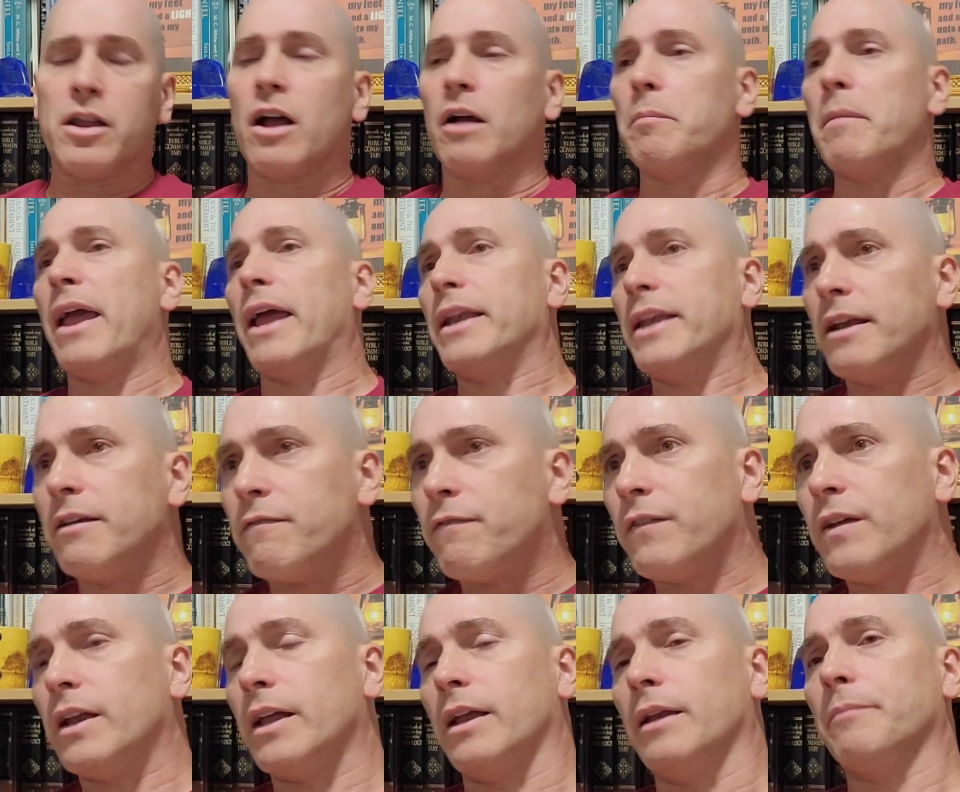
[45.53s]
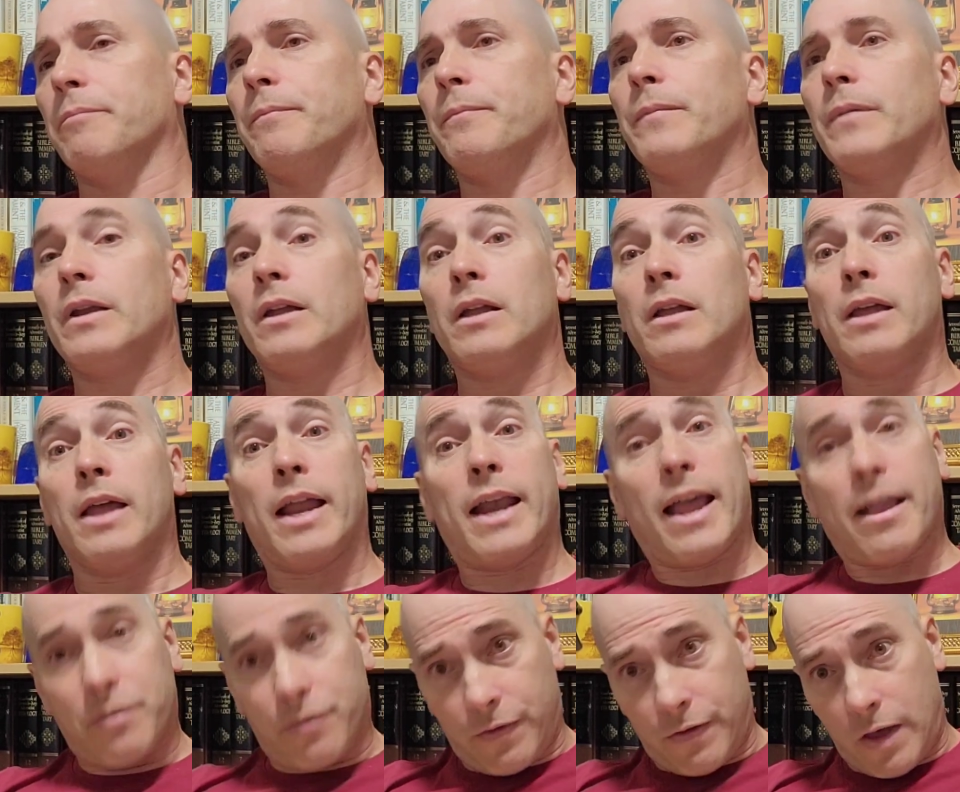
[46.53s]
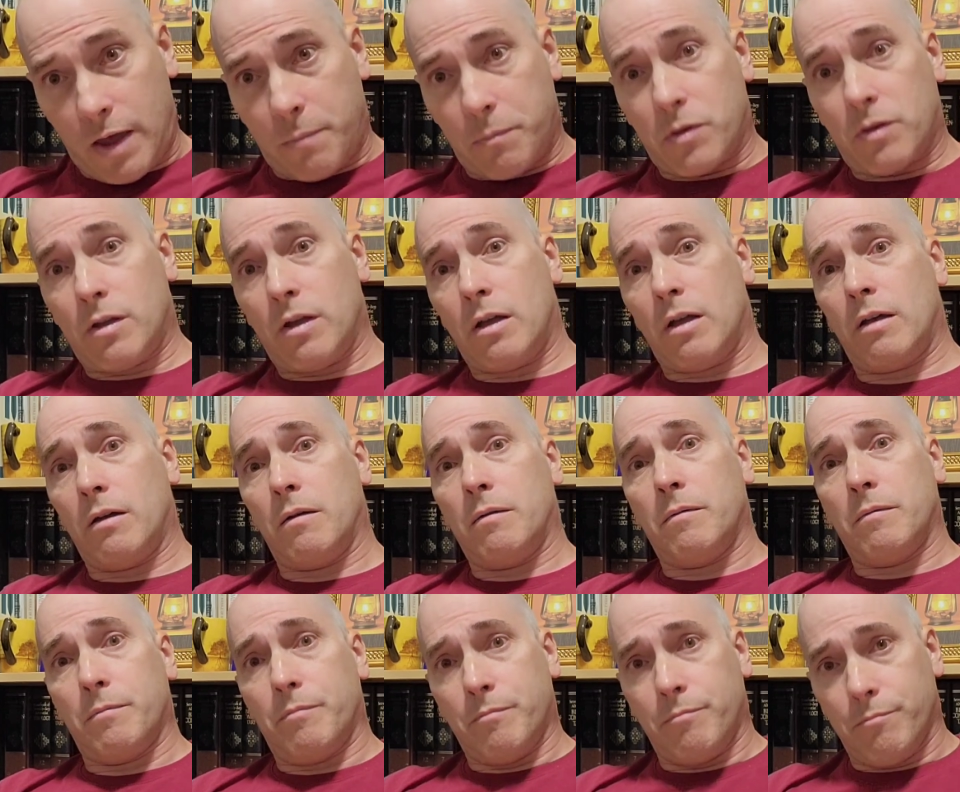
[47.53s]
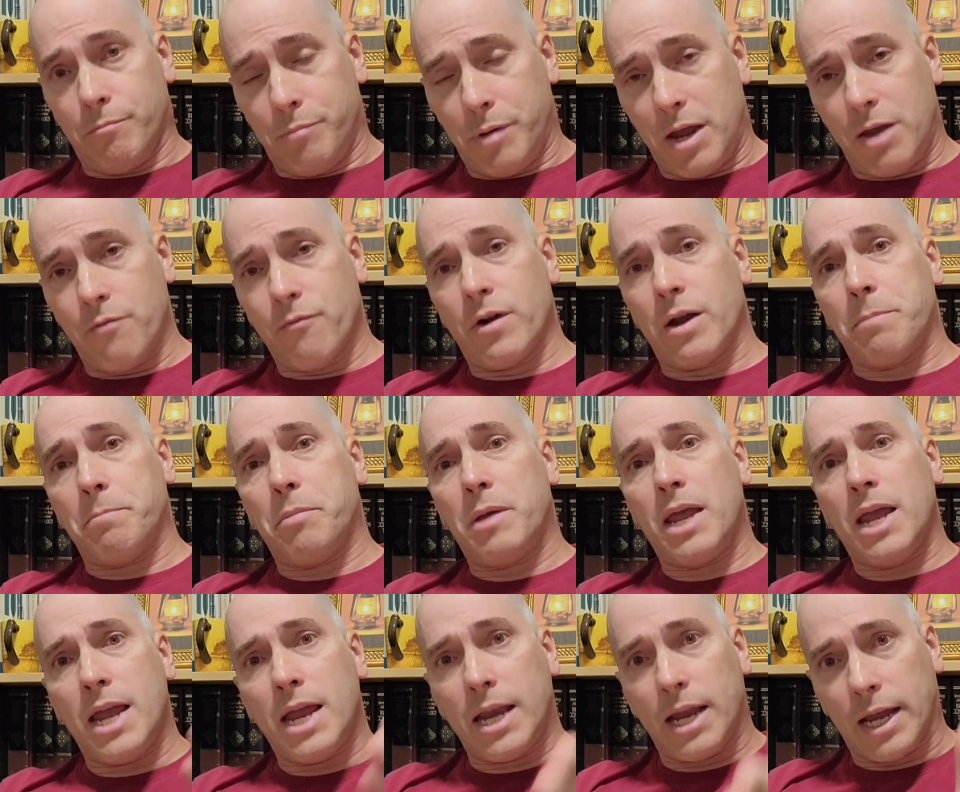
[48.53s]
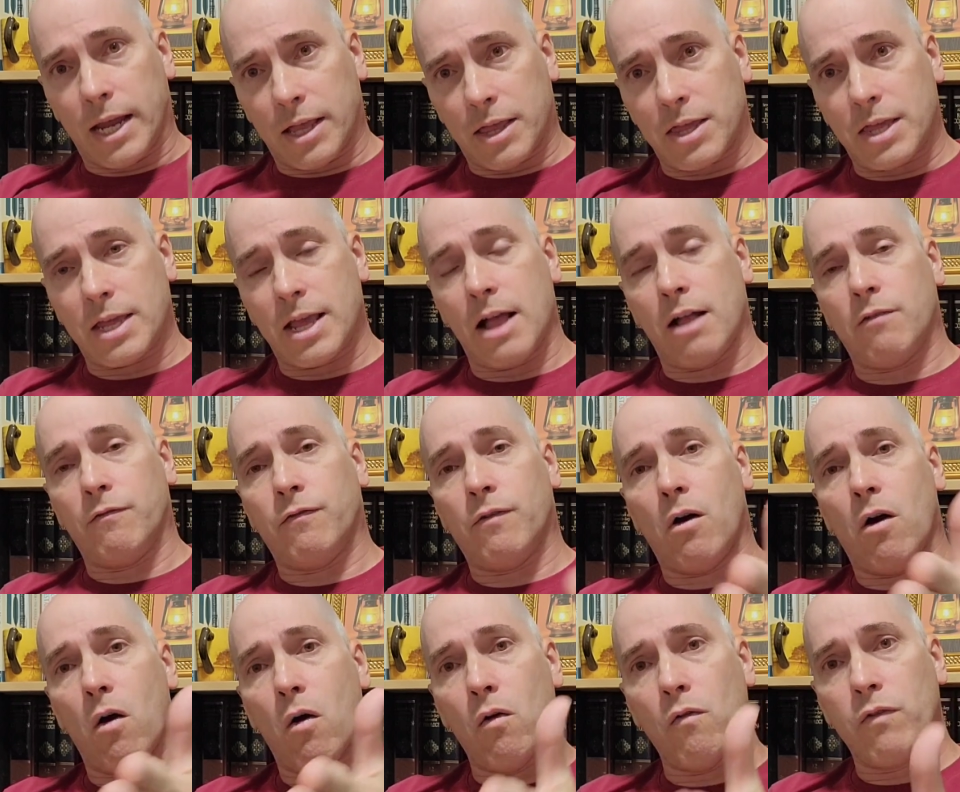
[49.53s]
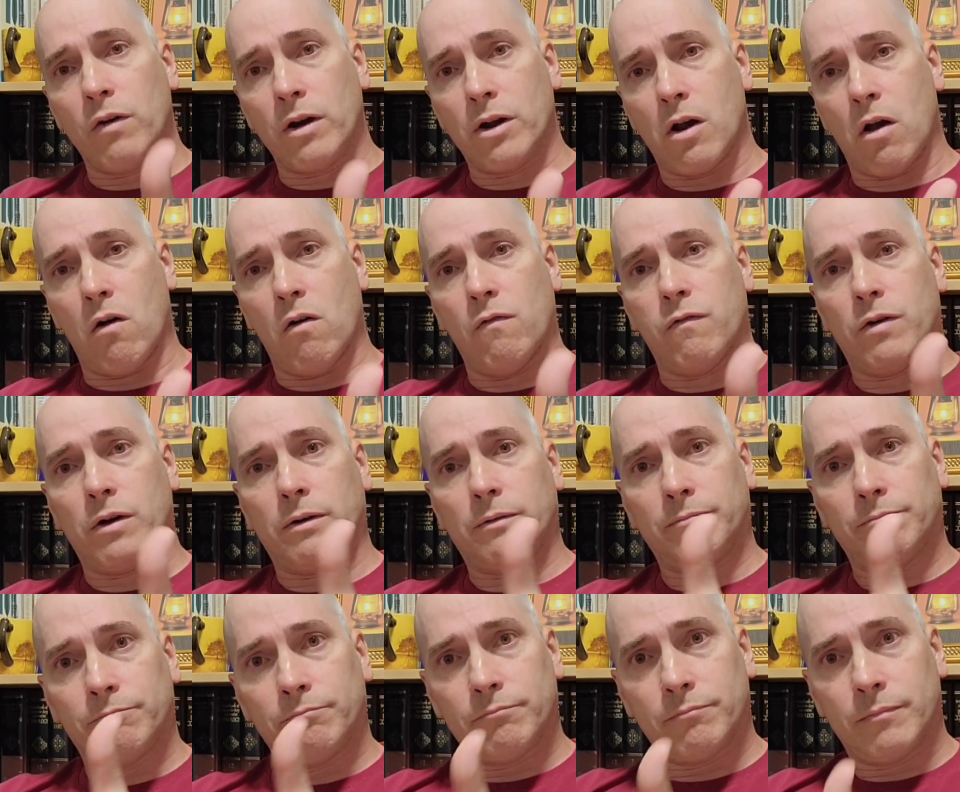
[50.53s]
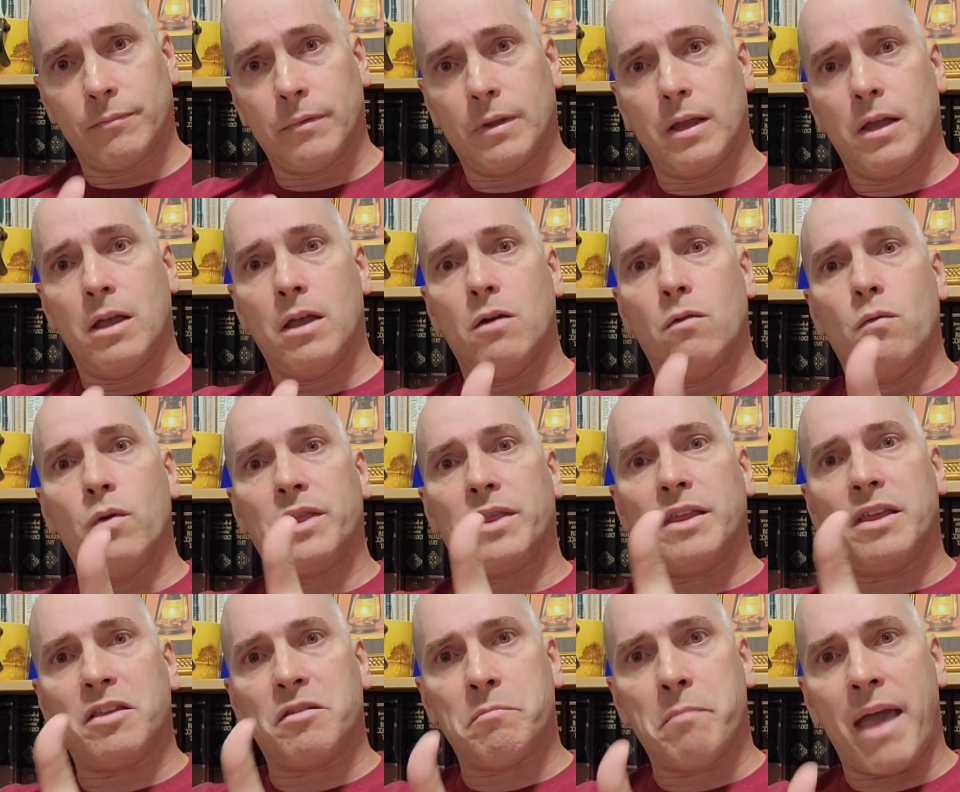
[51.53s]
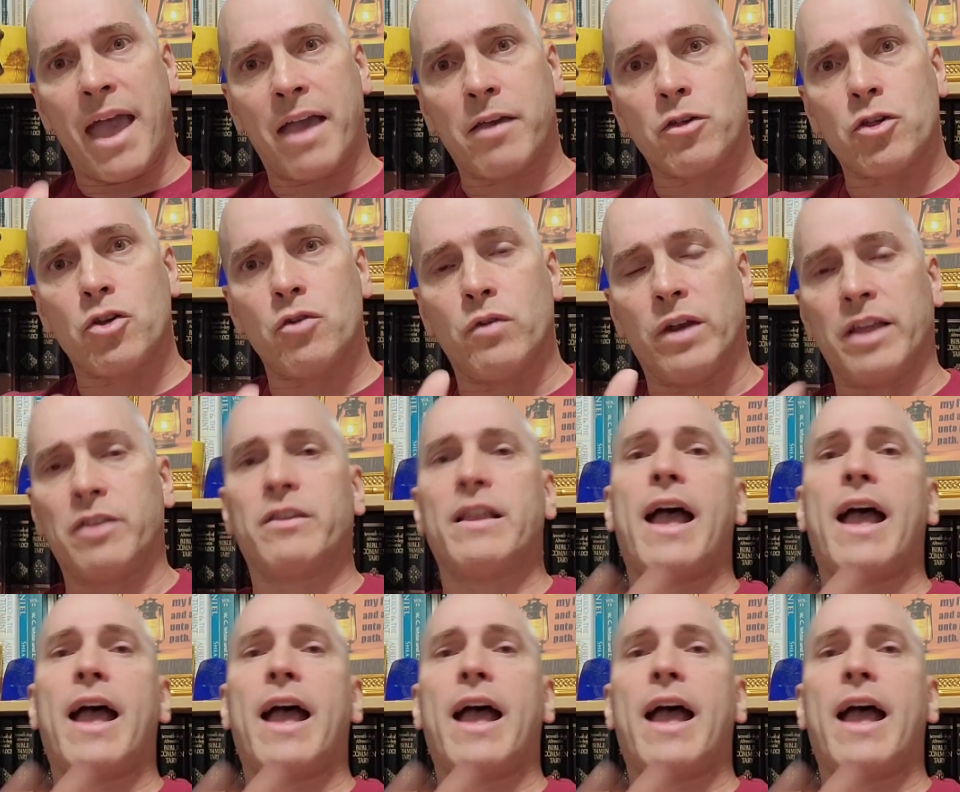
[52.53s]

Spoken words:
young man, didn't fit in. And that seems to be repeating itself over and over with these mass shootings.